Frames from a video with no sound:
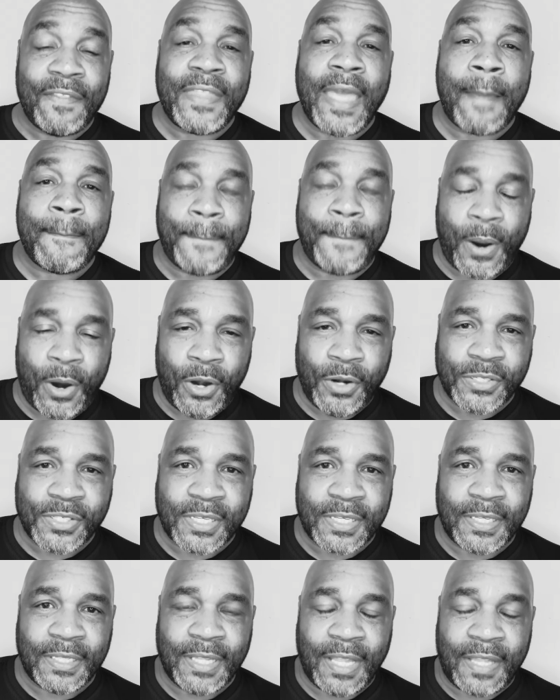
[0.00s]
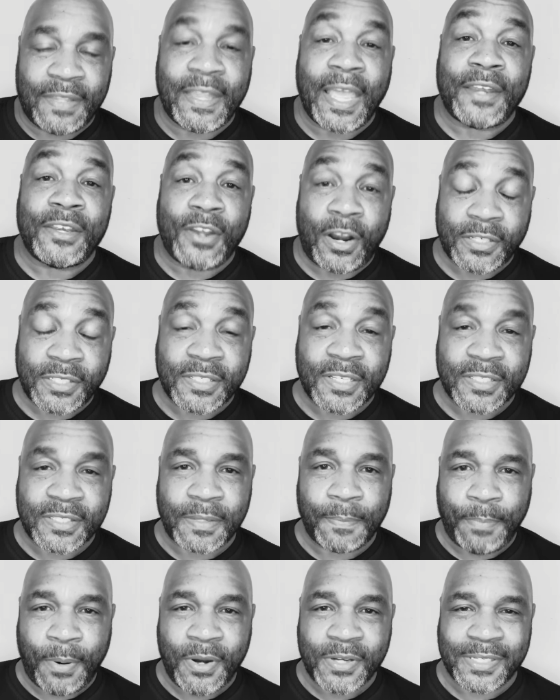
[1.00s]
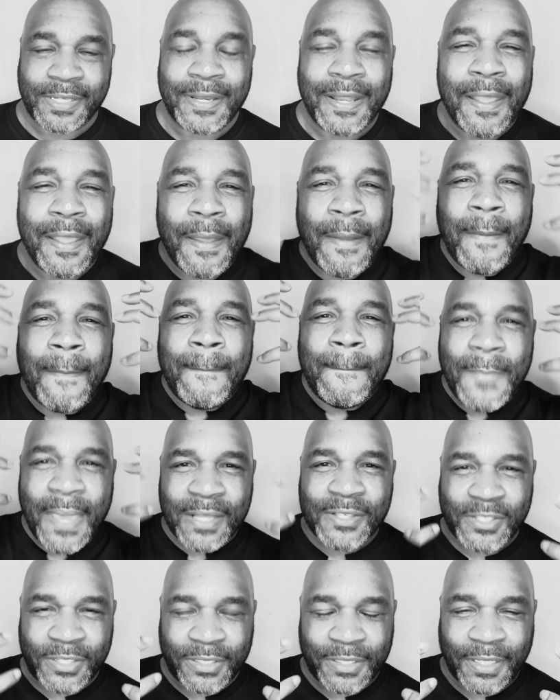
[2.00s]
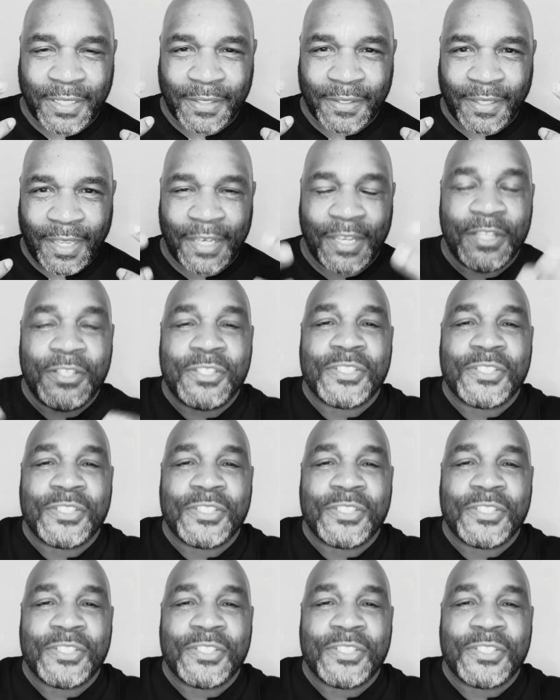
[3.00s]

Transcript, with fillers: that person, that narcissistic person mentally. And then you